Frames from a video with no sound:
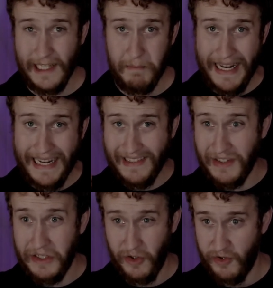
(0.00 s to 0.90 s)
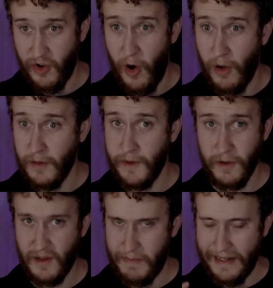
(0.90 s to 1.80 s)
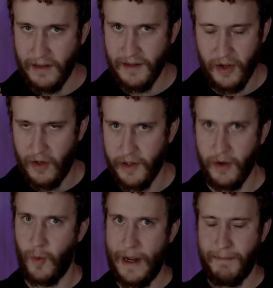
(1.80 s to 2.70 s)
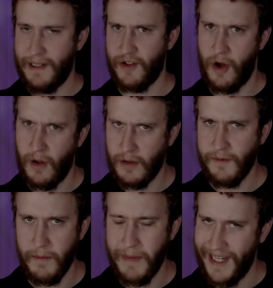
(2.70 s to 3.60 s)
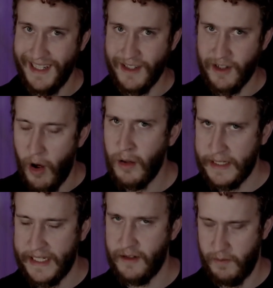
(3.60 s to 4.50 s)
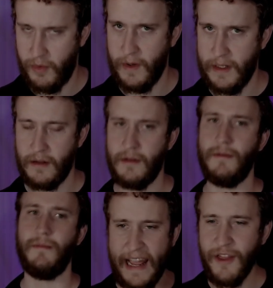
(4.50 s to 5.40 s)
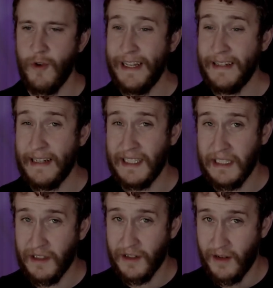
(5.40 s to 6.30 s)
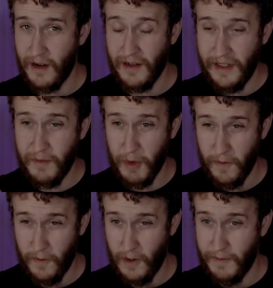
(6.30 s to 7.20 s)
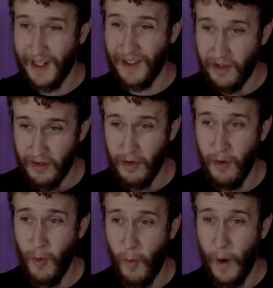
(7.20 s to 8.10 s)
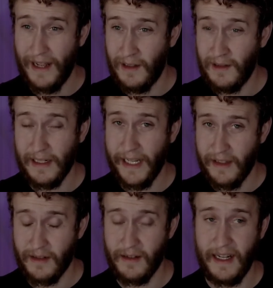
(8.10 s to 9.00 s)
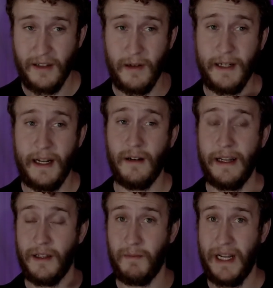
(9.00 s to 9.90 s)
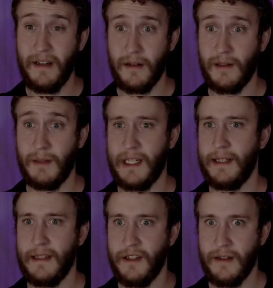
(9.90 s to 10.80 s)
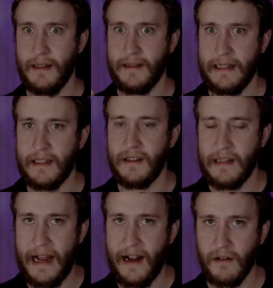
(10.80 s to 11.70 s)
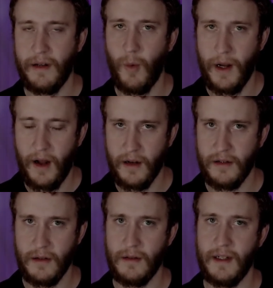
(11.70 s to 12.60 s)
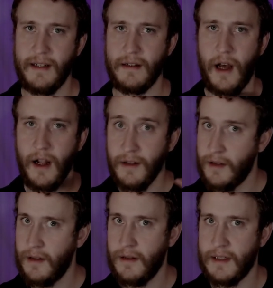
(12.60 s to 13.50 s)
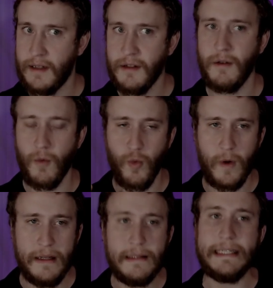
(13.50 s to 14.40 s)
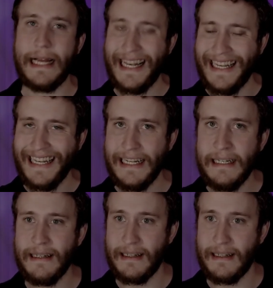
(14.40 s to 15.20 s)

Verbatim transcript: it basically turns all of your spells, all your weapons, all of your minions, all into poison. And the reason I think this card is performing so well in the stats right now is basically because it just does exactly what Hunter does. Hunter doesn't really need